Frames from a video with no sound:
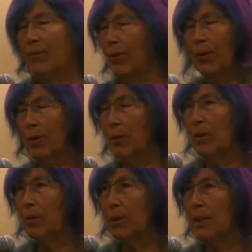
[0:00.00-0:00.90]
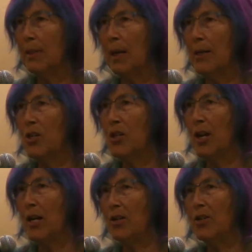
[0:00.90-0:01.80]
for design
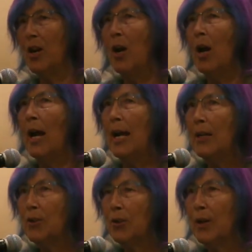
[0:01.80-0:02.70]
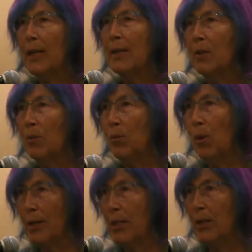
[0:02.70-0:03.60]
change. During the
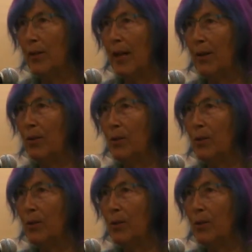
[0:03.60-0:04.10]
one year that